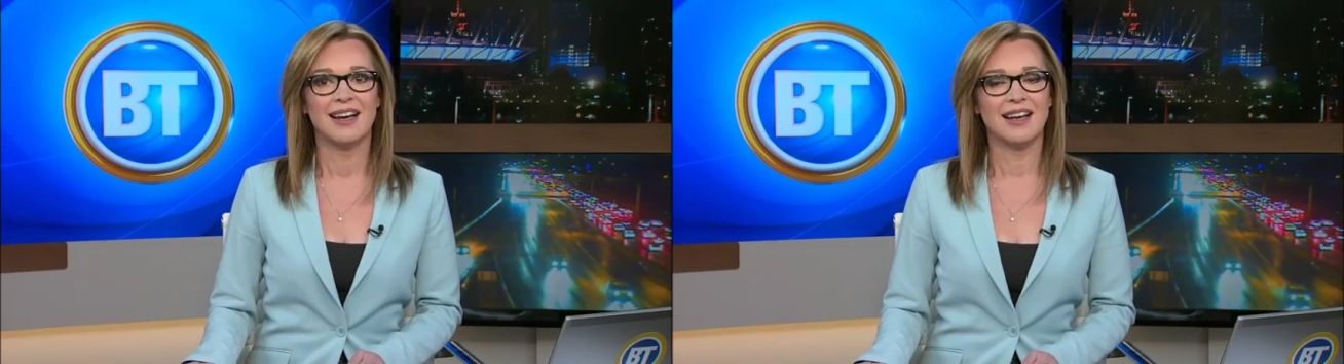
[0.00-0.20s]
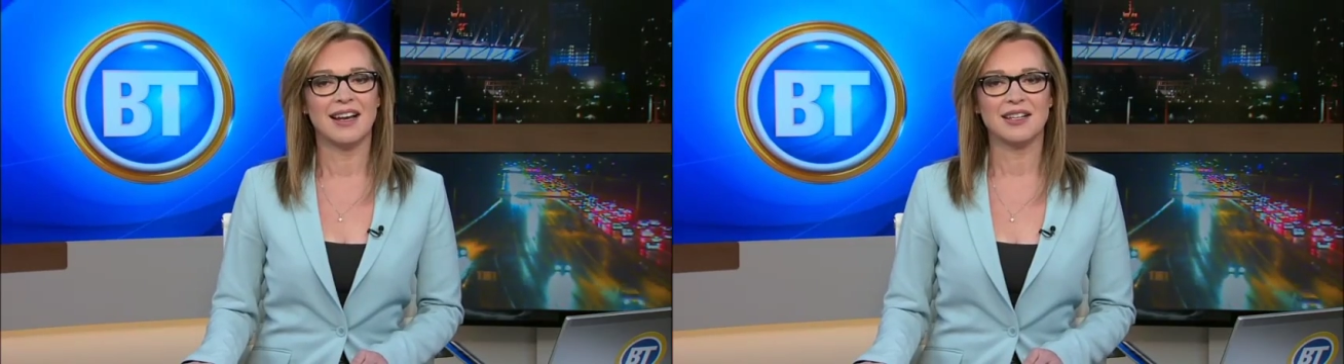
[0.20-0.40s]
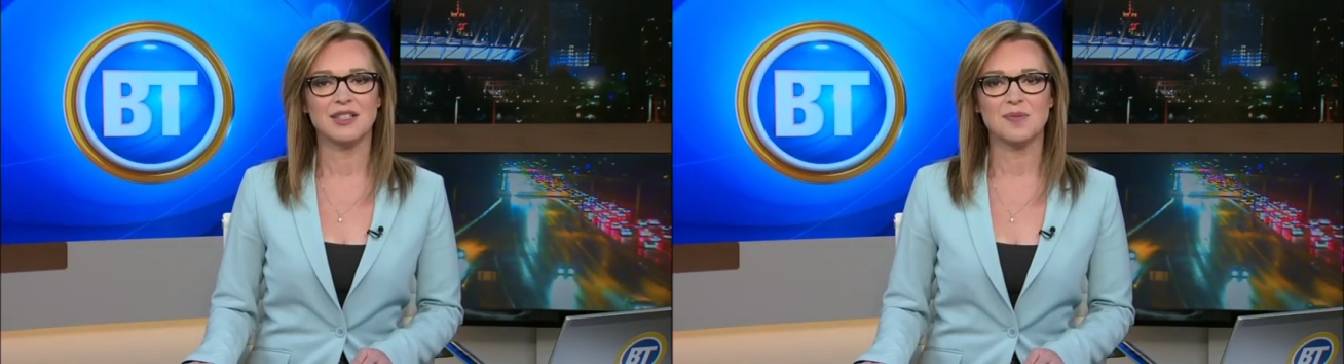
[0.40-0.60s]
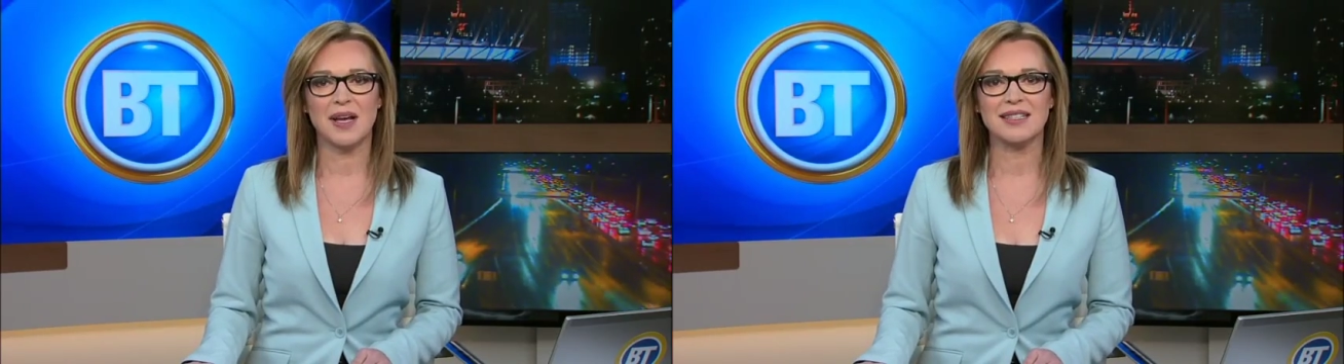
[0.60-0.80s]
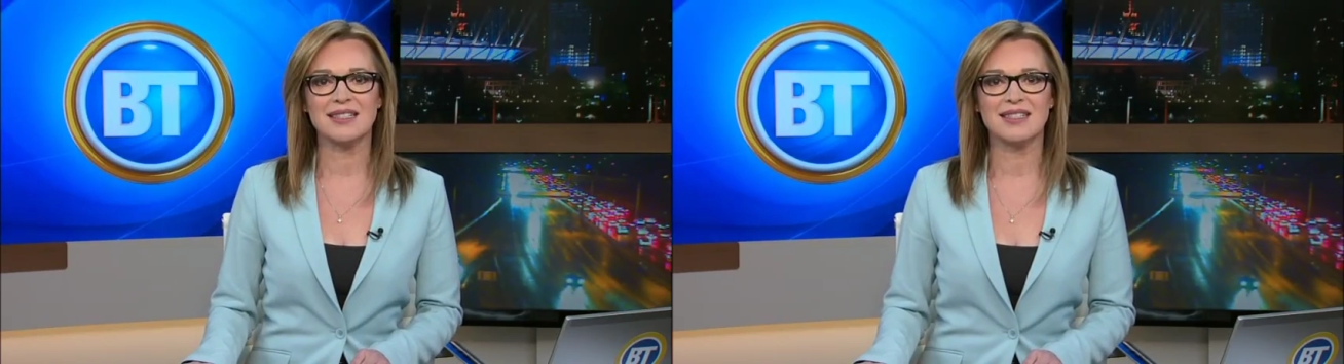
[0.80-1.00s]
An
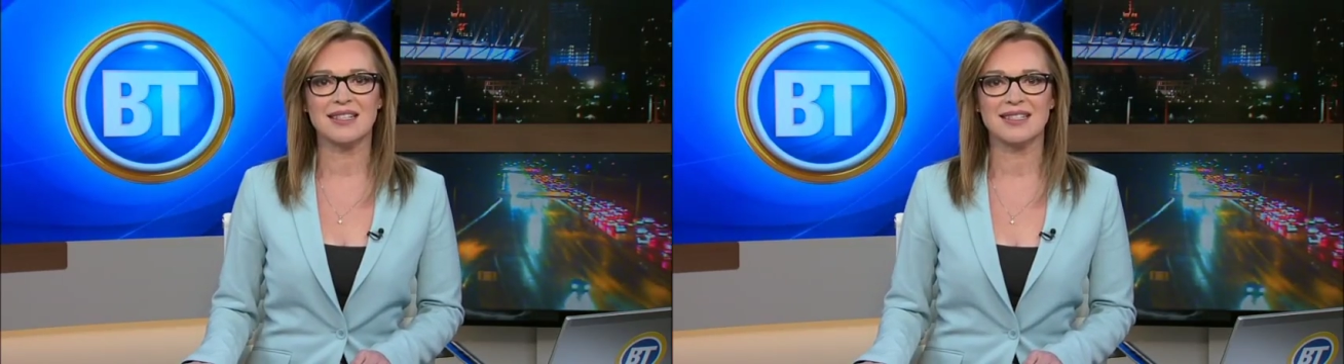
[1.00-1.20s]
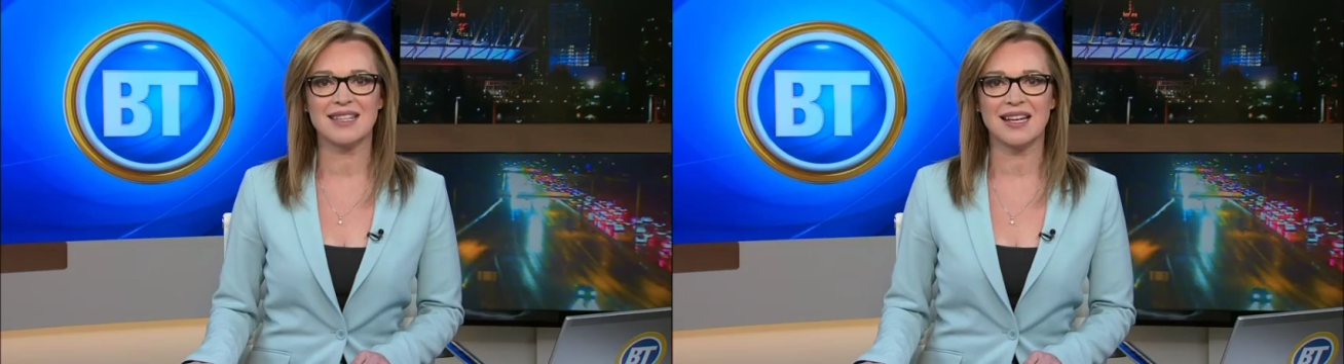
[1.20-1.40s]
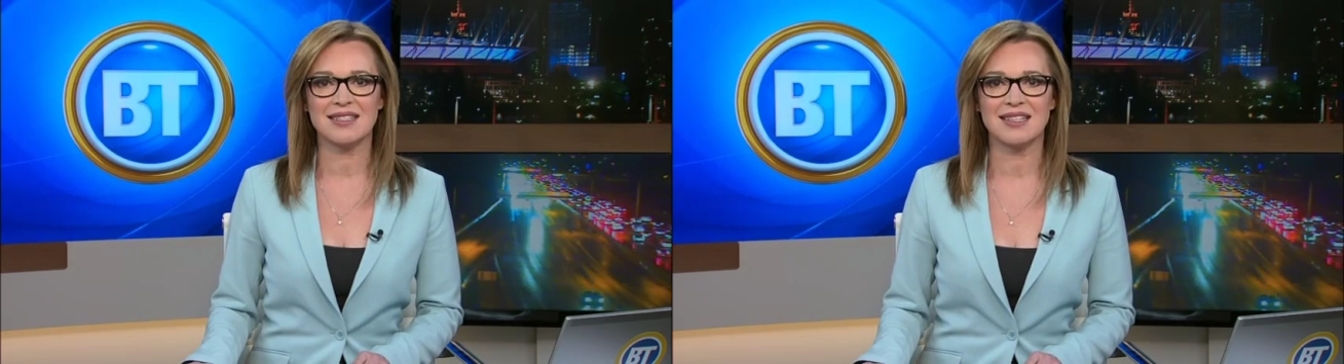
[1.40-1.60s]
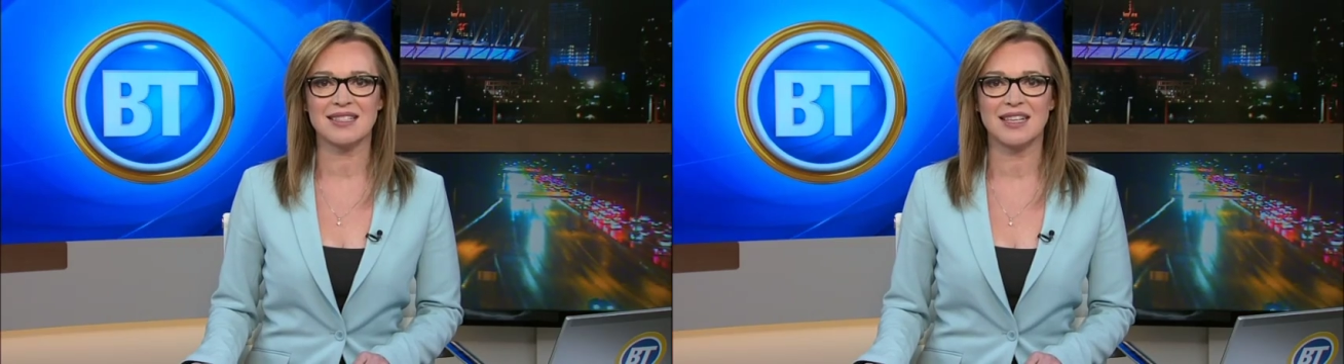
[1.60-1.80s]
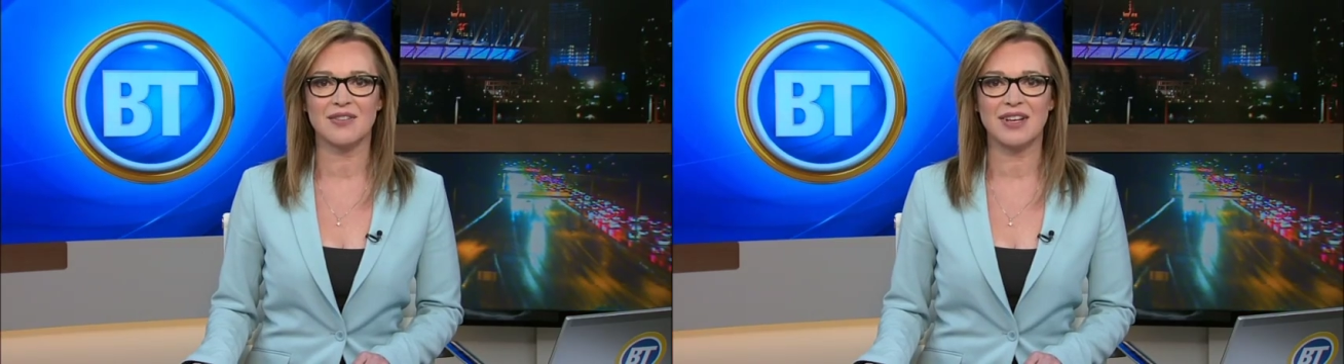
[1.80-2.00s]
unexpected success has
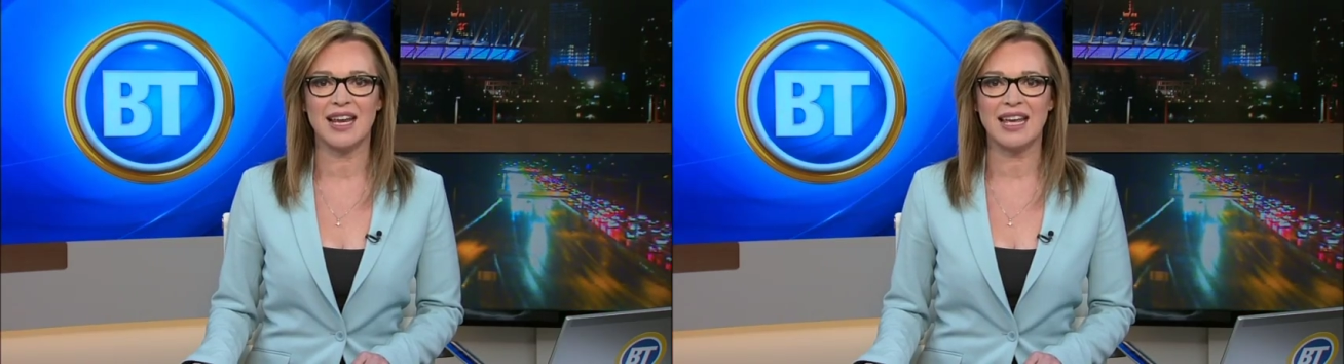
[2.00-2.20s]
given